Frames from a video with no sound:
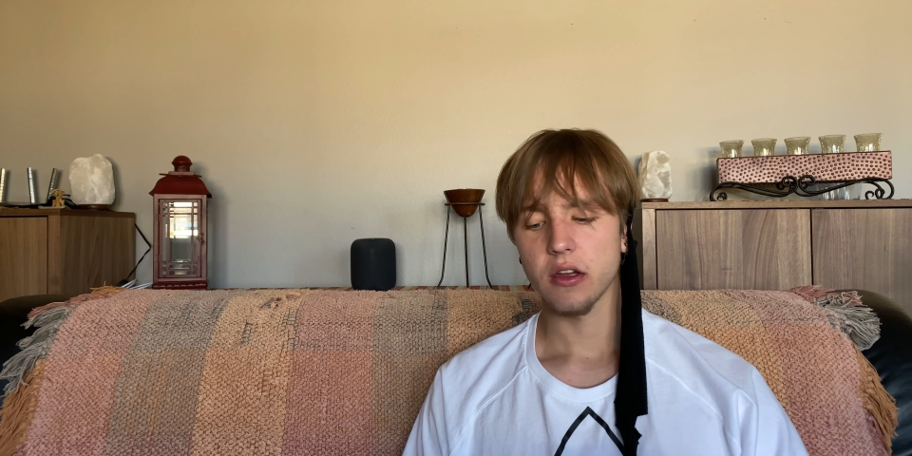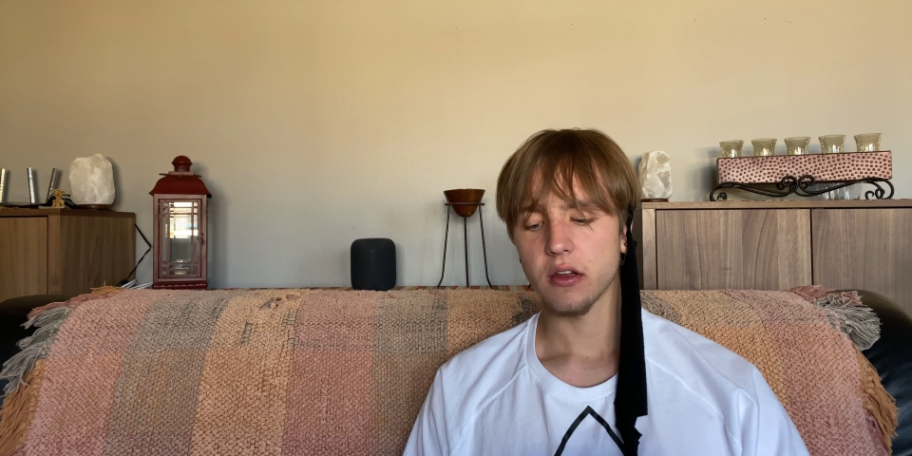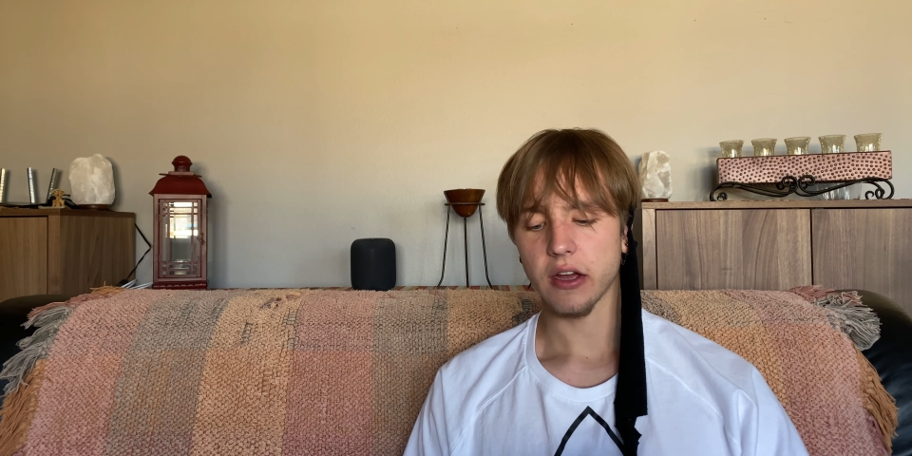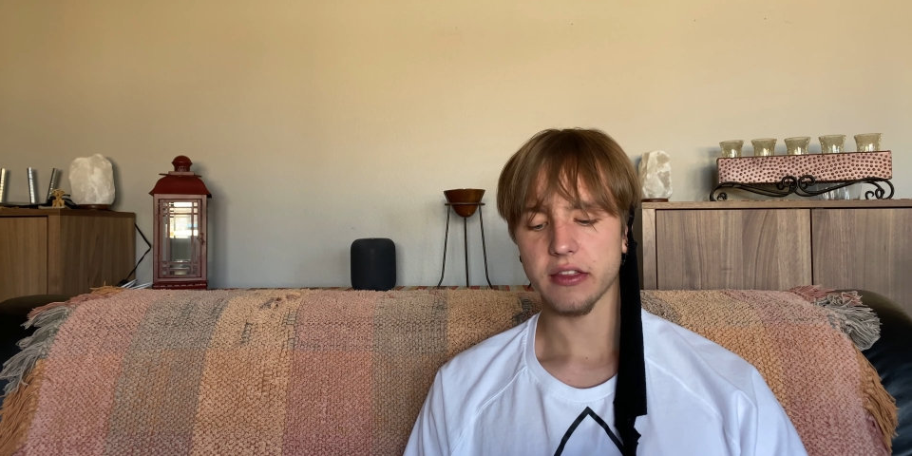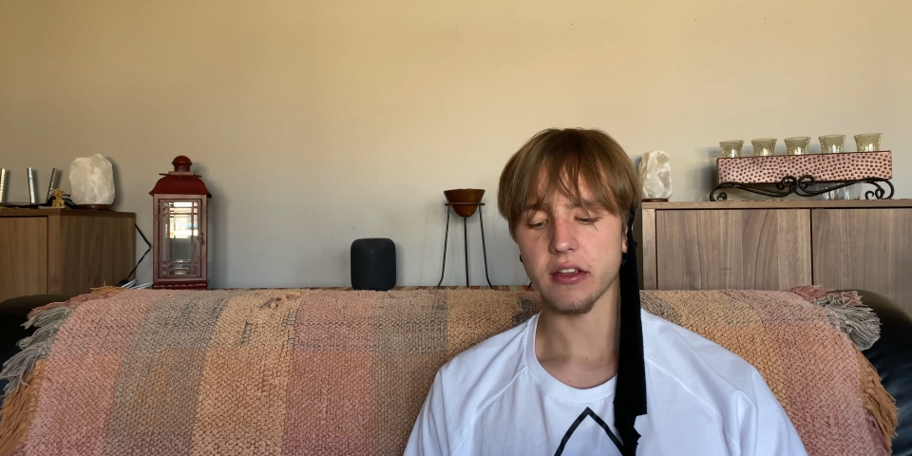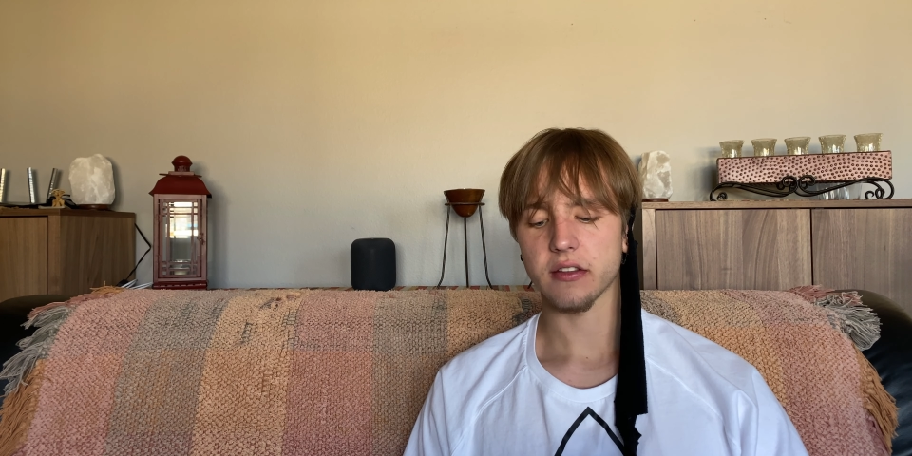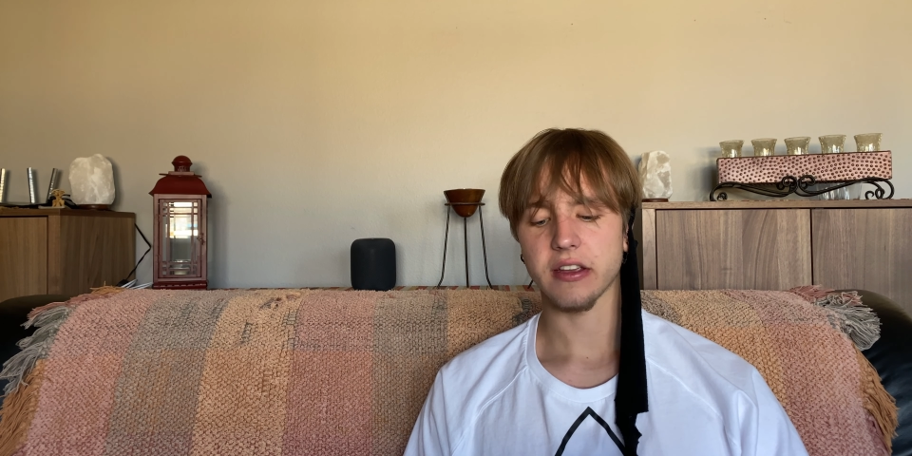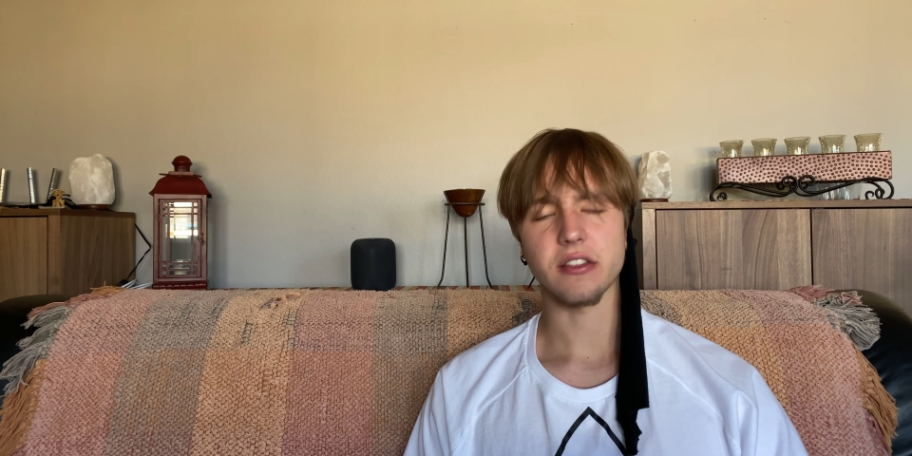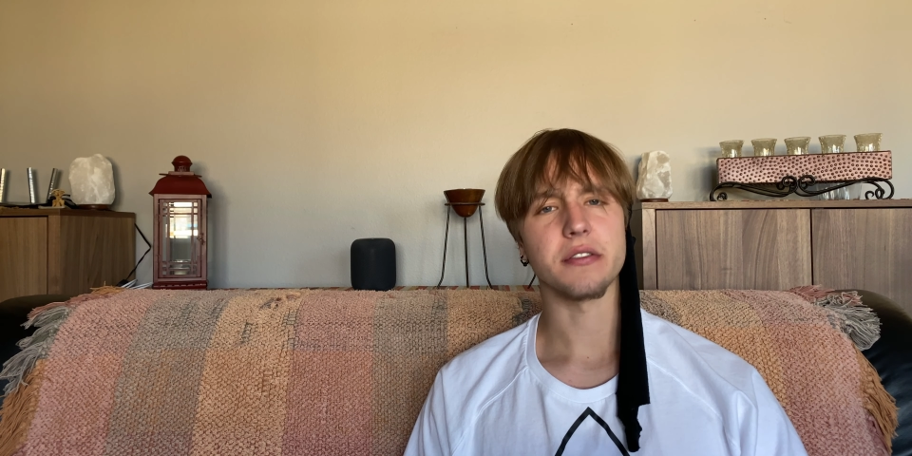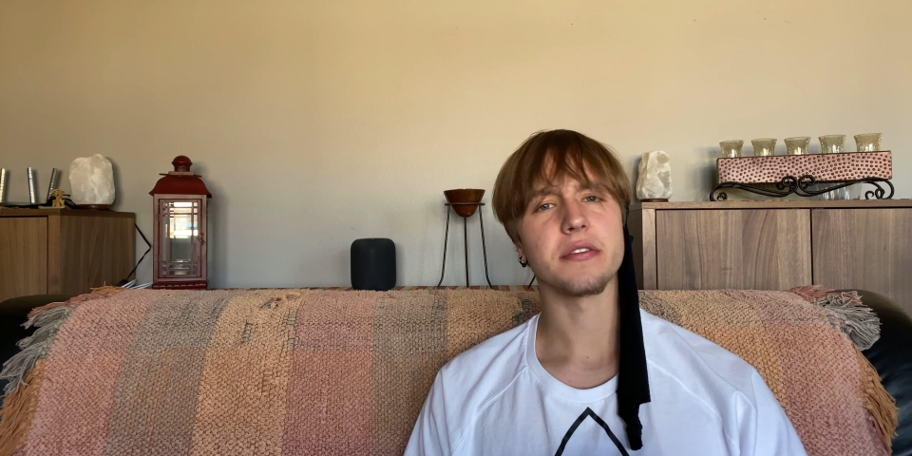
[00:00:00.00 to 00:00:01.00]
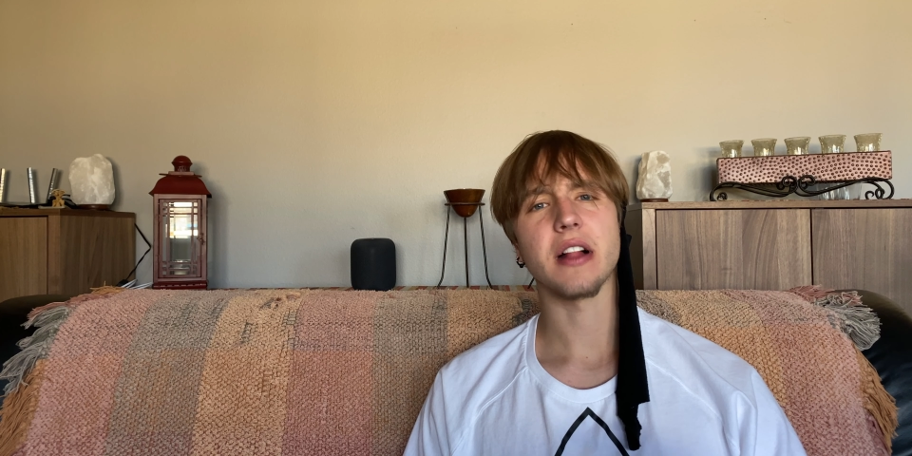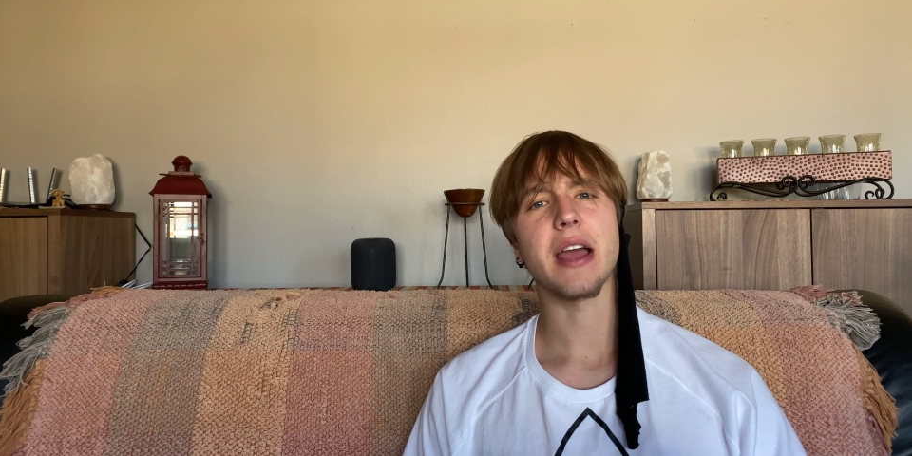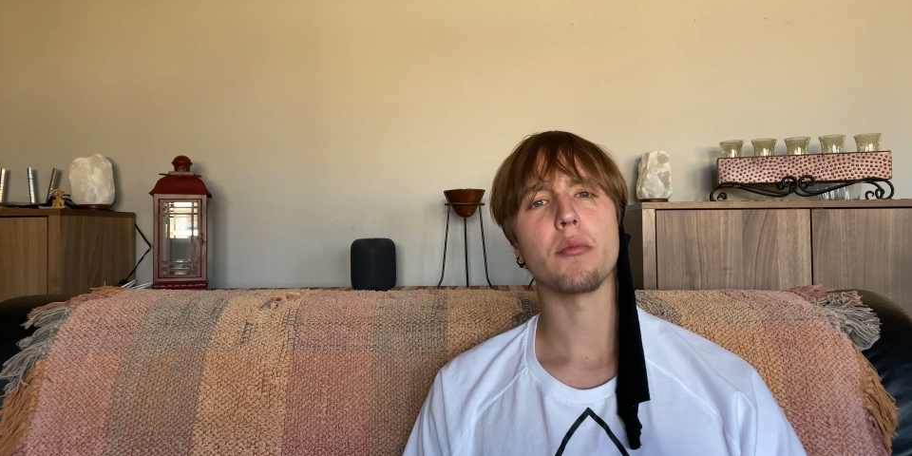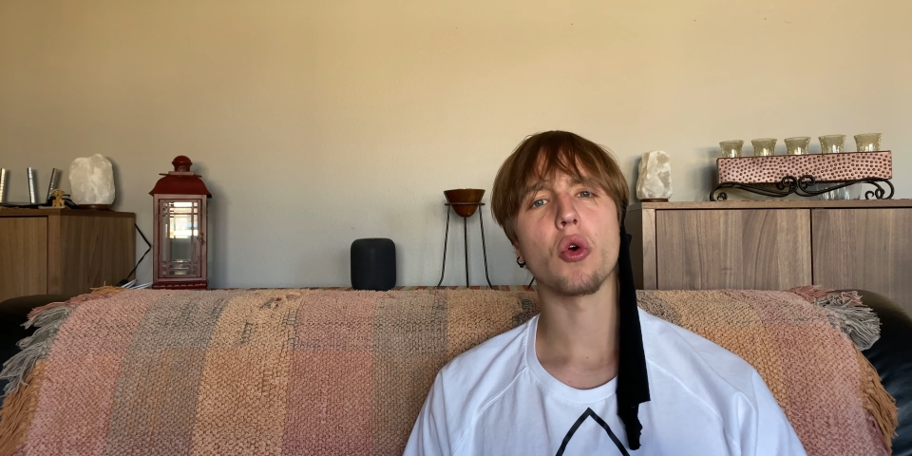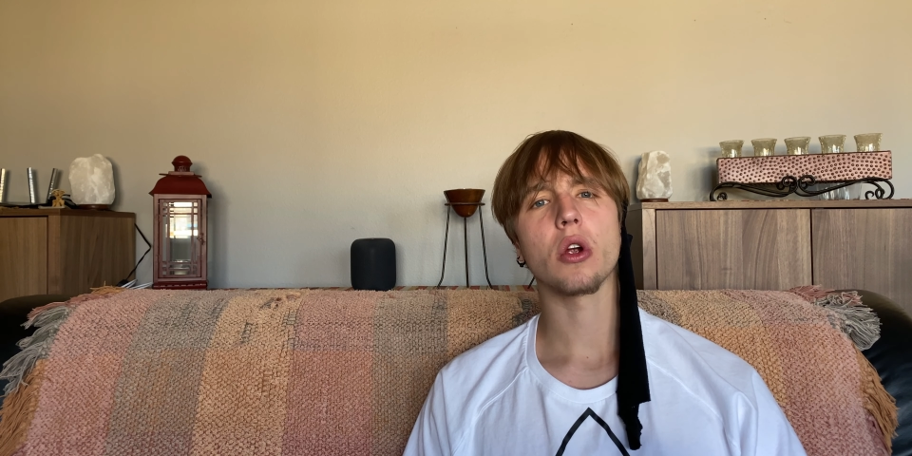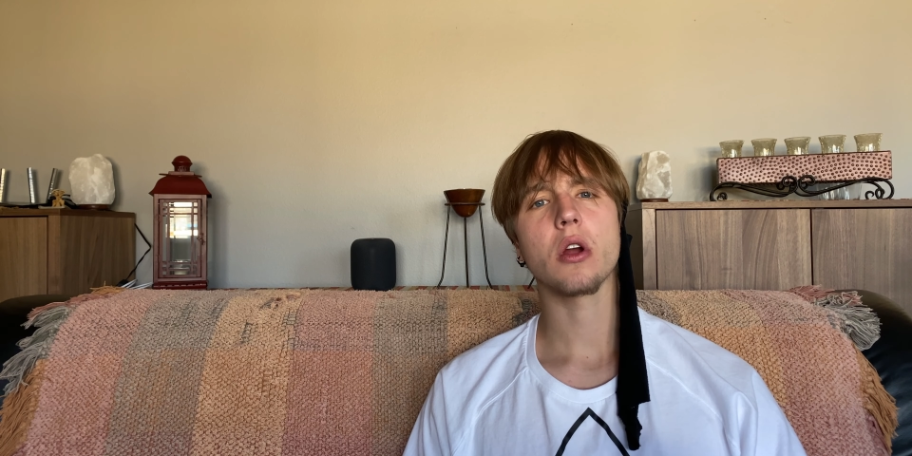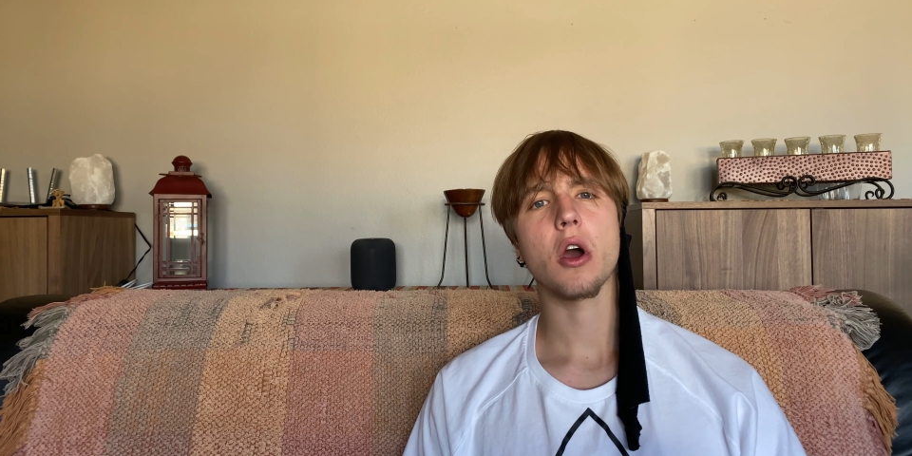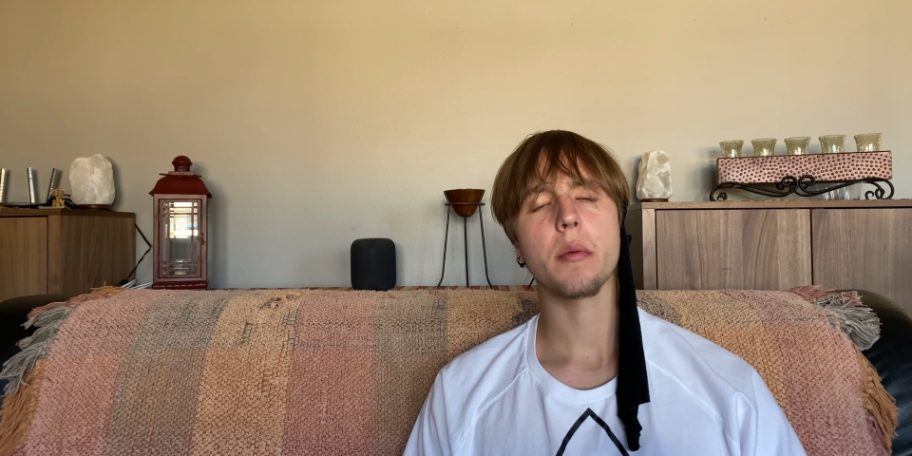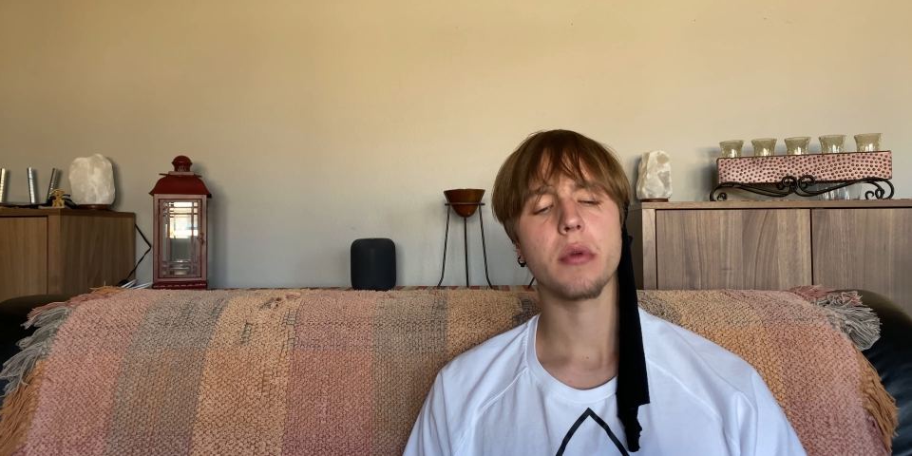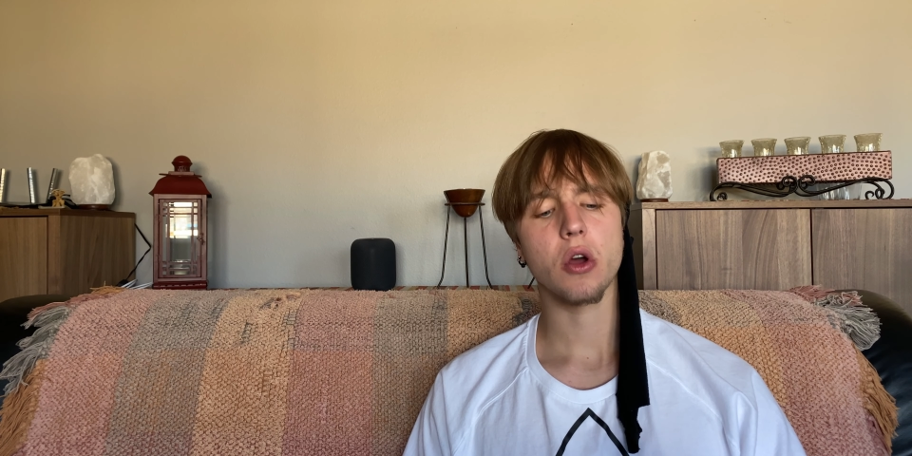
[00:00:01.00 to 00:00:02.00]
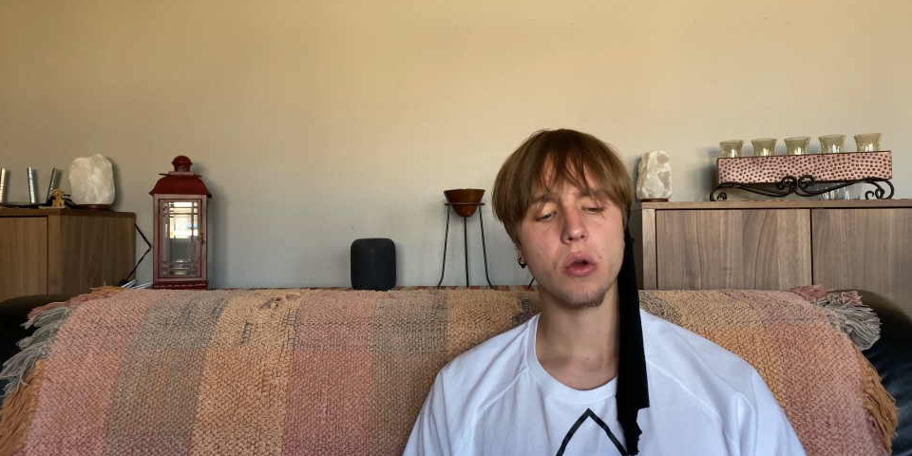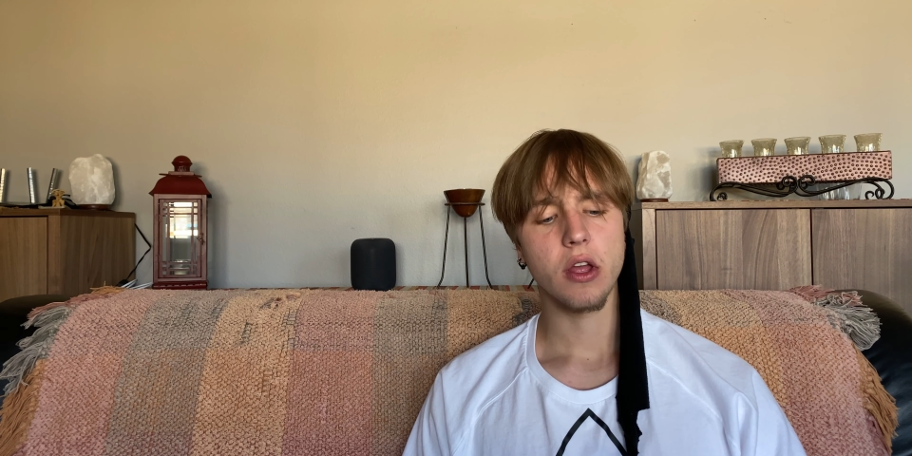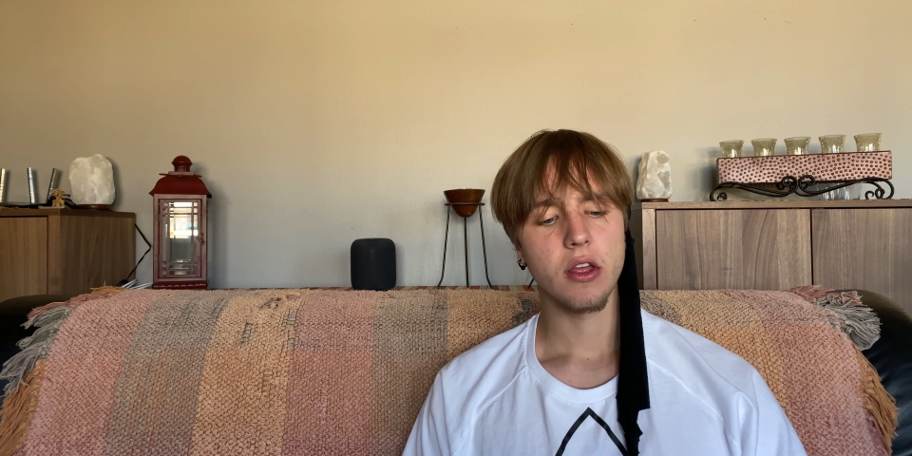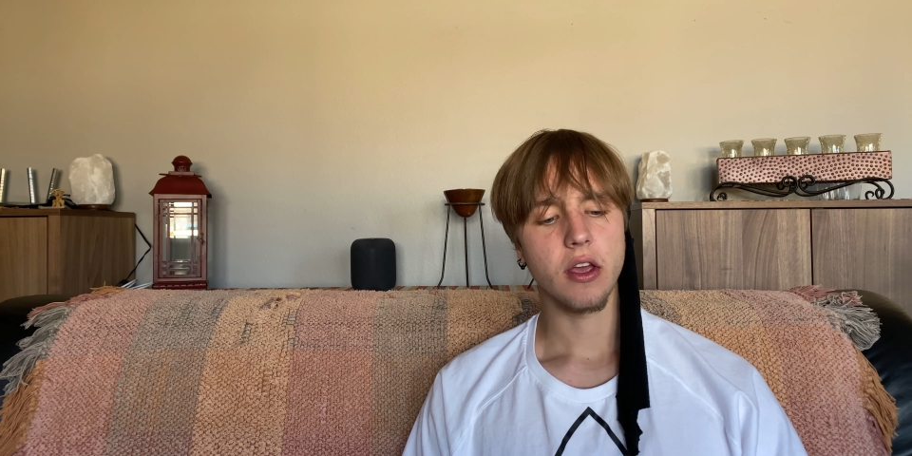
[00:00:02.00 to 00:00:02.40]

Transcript: I think it's like the Fly More combo.